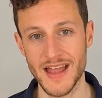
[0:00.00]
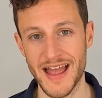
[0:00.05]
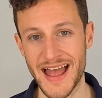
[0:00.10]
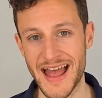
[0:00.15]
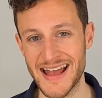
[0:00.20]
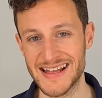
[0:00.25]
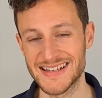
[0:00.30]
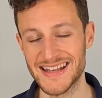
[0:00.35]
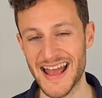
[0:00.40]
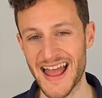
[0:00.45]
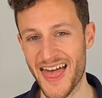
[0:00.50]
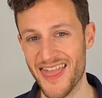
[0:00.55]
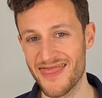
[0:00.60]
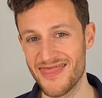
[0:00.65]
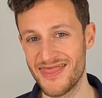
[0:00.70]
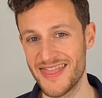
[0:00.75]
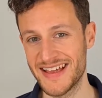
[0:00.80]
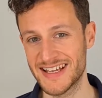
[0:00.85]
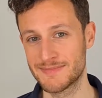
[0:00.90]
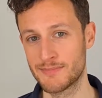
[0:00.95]
And
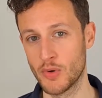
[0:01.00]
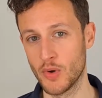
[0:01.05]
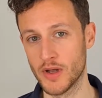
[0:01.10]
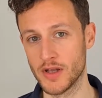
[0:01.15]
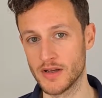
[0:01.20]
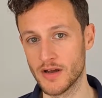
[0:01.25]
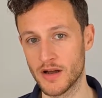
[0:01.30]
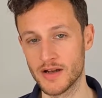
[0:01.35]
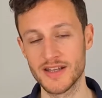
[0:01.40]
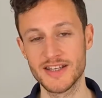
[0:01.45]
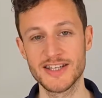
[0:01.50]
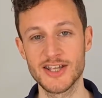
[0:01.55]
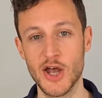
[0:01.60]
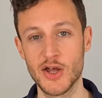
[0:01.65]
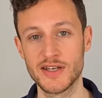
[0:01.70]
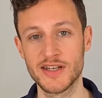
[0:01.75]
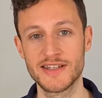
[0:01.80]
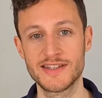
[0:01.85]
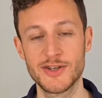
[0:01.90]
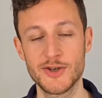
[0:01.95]
at this point, I
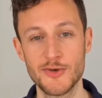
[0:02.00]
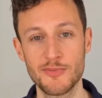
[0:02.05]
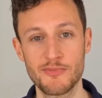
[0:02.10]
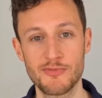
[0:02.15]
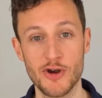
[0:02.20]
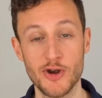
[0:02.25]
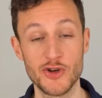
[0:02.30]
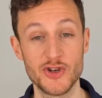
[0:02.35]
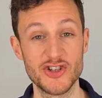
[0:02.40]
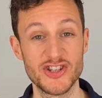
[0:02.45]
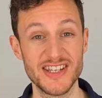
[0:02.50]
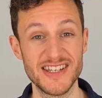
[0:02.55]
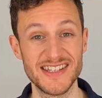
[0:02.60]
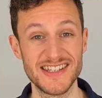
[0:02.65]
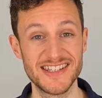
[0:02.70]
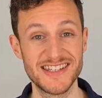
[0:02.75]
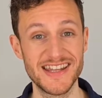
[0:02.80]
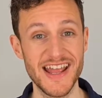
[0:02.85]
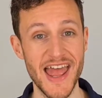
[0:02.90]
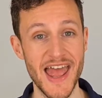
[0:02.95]
decided to broach the
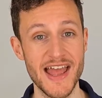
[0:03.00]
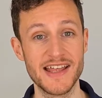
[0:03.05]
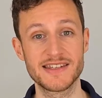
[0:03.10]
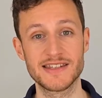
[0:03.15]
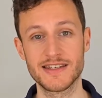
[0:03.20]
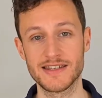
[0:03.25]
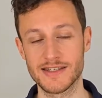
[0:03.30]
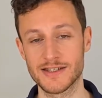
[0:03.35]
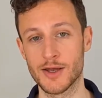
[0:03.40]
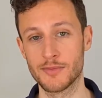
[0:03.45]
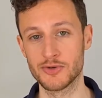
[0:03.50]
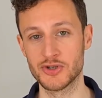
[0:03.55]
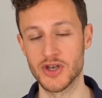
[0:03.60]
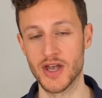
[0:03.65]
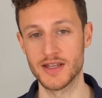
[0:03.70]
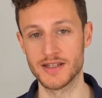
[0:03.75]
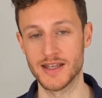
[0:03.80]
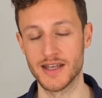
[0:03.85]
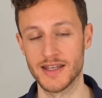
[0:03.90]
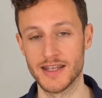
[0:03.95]
stairs
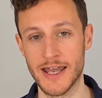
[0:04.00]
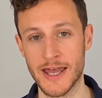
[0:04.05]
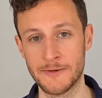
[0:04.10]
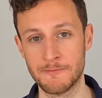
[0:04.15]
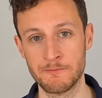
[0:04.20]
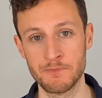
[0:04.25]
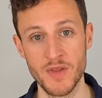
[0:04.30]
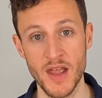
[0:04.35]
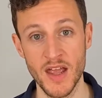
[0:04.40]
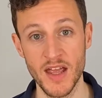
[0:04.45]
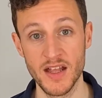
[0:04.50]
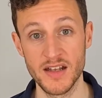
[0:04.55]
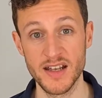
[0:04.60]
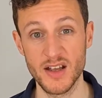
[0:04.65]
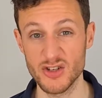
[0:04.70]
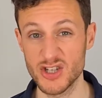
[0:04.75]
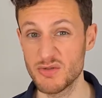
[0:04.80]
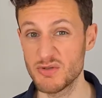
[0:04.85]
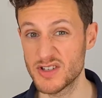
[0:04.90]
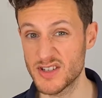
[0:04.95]
subject again. Now,
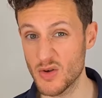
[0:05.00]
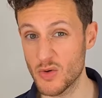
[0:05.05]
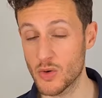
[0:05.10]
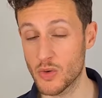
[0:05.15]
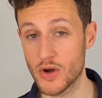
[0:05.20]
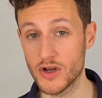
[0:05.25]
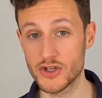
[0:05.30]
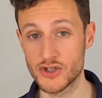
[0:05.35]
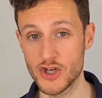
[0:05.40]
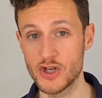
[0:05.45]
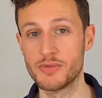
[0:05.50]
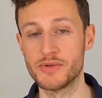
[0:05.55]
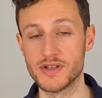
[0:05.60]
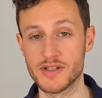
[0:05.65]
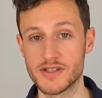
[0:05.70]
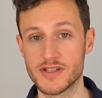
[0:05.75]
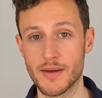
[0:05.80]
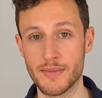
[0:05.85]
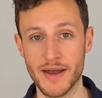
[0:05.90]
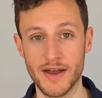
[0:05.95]
she was still quite
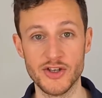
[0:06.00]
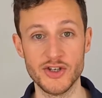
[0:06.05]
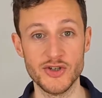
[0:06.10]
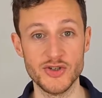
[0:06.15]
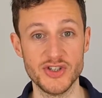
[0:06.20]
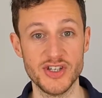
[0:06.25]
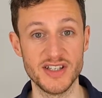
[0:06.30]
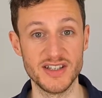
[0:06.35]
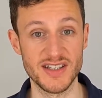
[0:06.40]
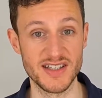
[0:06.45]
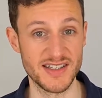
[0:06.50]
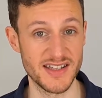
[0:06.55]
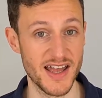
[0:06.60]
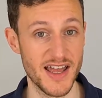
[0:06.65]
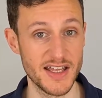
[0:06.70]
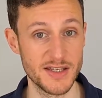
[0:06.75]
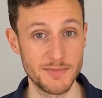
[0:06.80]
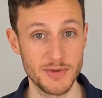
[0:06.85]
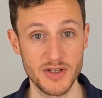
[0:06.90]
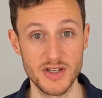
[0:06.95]
dubious about using the
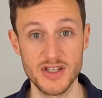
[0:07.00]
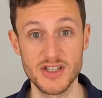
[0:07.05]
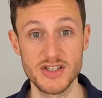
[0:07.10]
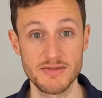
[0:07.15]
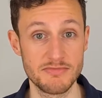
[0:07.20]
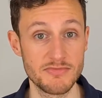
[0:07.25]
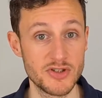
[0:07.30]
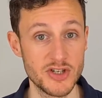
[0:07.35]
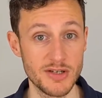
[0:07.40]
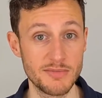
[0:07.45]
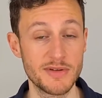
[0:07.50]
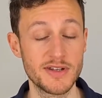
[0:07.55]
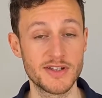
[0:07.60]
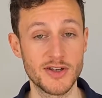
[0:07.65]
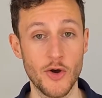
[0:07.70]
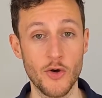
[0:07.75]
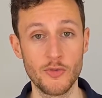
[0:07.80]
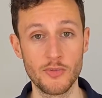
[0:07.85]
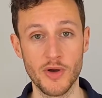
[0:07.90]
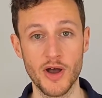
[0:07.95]
stairs because she'd been
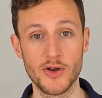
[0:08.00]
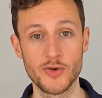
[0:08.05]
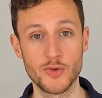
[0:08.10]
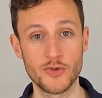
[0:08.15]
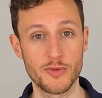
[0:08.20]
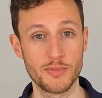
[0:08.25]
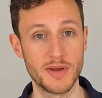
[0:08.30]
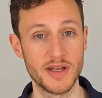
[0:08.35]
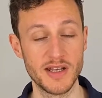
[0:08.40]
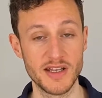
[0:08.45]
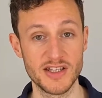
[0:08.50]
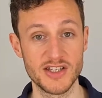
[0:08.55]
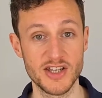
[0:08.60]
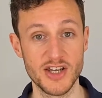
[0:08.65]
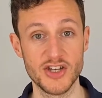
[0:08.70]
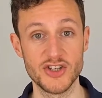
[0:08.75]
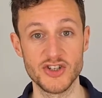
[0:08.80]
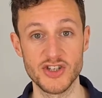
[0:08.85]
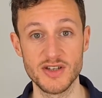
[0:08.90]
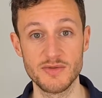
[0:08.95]
told by an orthopedic
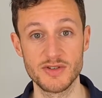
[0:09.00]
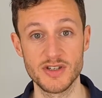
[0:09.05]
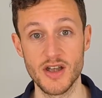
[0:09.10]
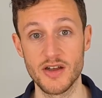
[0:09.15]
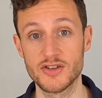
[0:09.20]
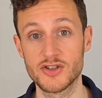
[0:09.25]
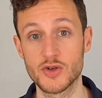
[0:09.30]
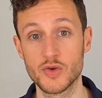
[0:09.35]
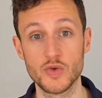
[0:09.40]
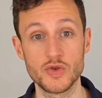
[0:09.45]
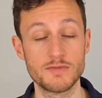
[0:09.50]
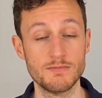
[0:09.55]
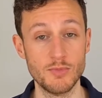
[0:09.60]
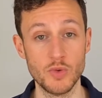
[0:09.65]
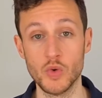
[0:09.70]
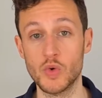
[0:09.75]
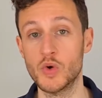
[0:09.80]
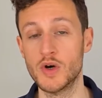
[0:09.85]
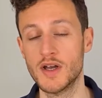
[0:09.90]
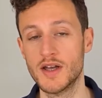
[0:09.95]
surgeon it was going to cause
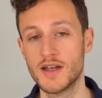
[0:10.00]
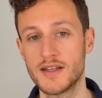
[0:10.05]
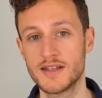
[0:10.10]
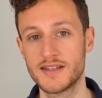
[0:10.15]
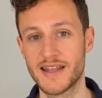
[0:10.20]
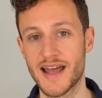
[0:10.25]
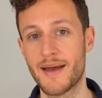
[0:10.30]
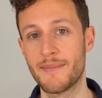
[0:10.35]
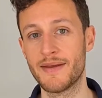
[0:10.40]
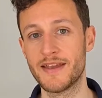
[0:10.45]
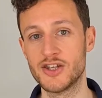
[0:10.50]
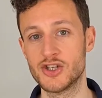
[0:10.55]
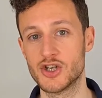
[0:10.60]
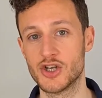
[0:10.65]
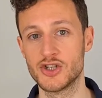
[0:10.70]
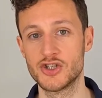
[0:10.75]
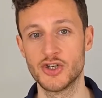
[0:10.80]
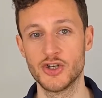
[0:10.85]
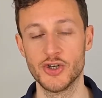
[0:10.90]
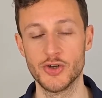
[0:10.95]
more
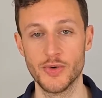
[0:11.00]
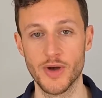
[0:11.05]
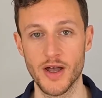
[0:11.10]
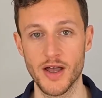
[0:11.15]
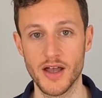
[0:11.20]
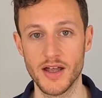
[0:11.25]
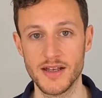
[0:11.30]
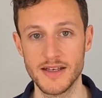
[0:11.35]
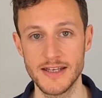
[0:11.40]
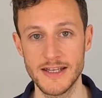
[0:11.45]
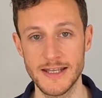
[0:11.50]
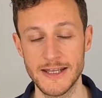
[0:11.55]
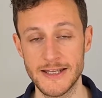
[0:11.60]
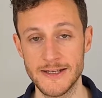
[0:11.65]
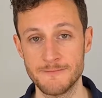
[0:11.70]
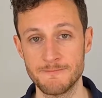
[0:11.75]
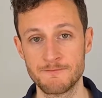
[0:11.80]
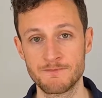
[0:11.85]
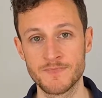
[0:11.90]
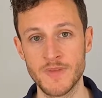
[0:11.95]
damage to her
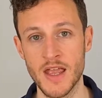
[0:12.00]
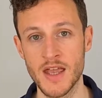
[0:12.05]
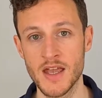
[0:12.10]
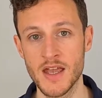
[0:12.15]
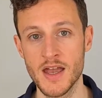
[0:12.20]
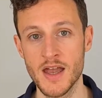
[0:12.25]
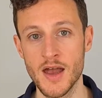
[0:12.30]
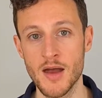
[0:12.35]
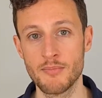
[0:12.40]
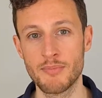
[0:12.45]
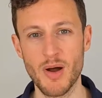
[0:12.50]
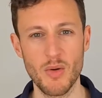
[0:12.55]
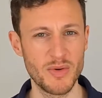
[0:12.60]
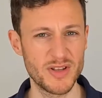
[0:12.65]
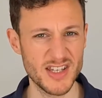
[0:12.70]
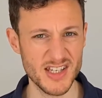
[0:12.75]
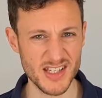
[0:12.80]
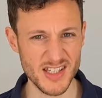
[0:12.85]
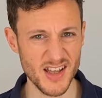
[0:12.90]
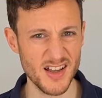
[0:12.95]
knee. But we
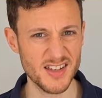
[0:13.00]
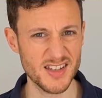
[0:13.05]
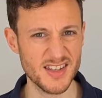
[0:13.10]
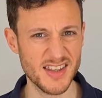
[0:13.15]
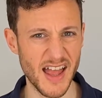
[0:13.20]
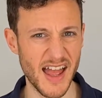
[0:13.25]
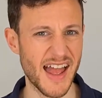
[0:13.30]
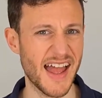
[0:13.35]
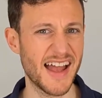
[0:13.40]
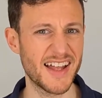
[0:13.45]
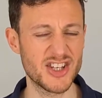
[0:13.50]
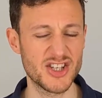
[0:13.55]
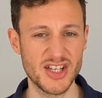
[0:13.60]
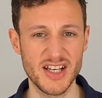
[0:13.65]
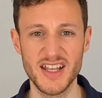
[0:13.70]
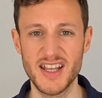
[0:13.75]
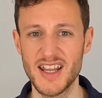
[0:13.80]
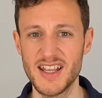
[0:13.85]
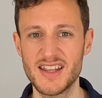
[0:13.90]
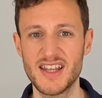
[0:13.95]
discussed that
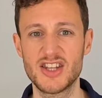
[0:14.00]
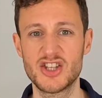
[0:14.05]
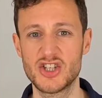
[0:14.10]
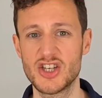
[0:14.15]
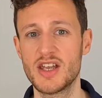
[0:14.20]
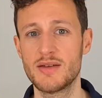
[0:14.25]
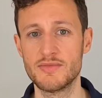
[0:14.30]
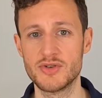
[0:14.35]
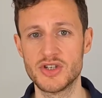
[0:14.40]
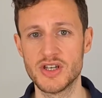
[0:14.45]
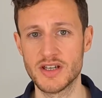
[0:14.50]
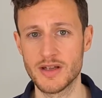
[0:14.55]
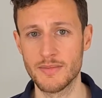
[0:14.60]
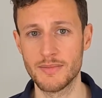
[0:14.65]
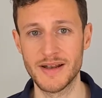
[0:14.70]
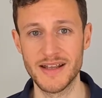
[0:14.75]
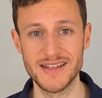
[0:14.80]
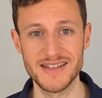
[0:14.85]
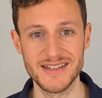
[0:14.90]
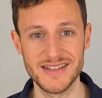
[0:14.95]
actually in the gym, she
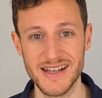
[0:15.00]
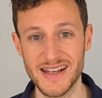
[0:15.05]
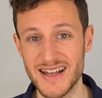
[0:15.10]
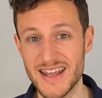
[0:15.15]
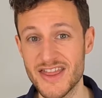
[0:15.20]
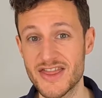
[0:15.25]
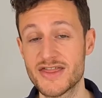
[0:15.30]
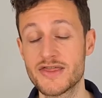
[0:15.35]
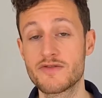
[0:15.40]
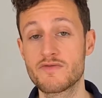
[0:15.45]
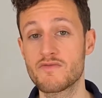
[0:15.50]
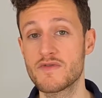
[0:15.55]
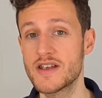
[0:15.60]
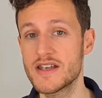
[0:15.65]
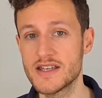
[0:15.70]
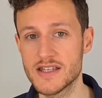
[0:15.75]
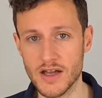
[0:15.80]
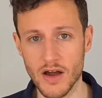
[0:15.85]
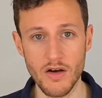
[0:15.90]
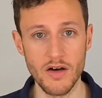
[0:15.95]
completed nearly
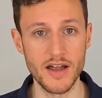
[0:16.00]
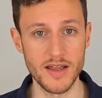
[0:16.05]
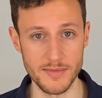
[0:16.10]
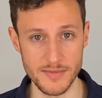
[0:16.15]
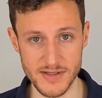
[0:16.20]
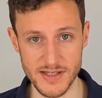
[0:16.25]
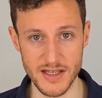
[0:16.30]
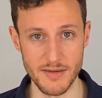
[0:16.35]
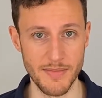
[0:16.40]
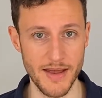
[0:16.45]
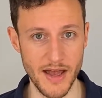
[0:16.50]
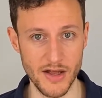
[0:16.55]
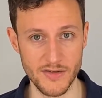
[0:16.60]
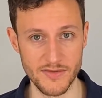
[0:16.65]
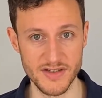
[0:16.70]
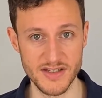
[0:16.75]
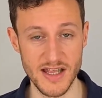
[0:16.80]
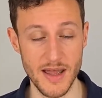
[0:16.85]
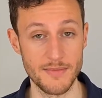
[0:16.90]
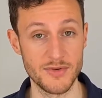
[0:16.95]
3 times the amount of
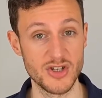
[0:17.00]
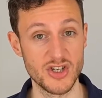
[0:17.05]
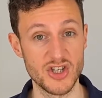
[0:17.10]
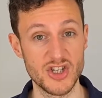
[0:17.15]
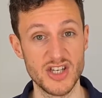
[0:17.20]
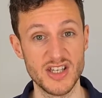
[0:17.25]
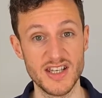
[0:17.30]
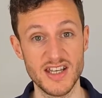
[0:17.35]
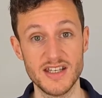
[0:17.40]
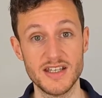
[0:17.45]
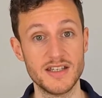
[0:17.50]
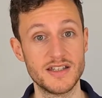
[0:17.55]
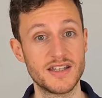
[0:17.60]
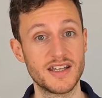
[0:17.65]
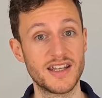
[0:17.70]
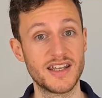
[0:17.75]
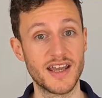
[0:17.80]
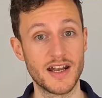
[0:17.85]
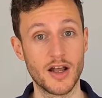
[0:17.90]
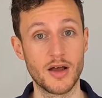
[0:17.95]
steps that she needed to
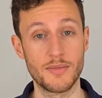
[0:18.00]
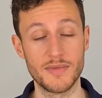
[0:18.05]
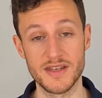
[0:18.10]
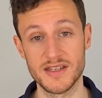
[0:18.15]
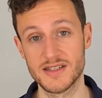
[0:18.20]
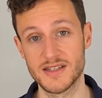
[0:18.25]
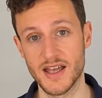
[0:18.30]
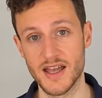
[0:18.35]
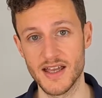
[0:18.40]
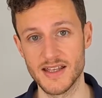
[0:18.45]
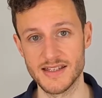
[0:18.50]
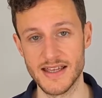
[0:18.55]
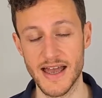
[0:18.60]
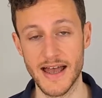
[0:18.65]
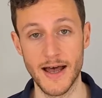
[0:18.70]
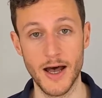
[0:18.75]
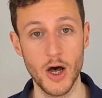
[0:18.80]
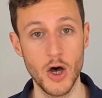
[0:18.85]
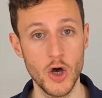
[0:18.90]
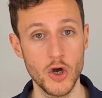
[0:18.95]
get up the stairs
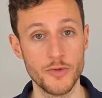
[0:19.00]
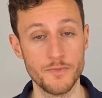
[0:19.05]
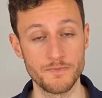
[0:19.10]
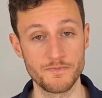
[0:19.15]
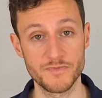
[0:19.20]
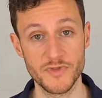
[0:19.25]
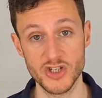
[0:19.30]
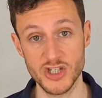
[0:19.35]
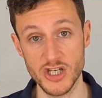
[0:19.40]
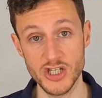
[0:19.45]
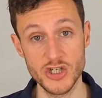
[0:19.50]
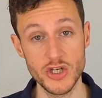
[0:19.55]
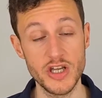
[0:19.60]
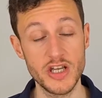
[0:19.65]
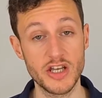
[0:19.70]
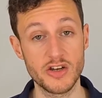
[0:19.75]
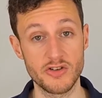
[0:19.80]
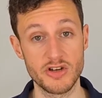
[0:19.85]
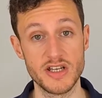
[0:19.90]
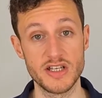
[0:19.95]
at home. So she
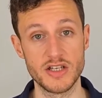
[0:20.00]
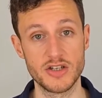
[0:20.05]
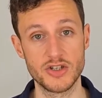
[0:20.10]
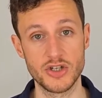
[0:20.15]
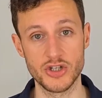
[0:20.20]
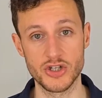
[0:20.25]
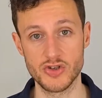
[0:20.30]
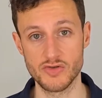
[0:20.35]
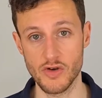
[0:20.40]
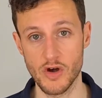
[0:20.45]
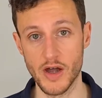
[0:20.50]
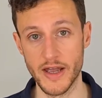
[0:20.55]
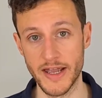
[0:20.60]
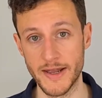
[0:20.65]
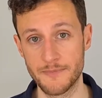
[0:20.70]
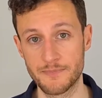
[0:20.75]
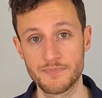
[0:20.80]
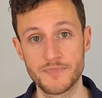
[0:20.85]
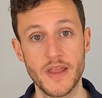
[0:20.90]
agreed to try it.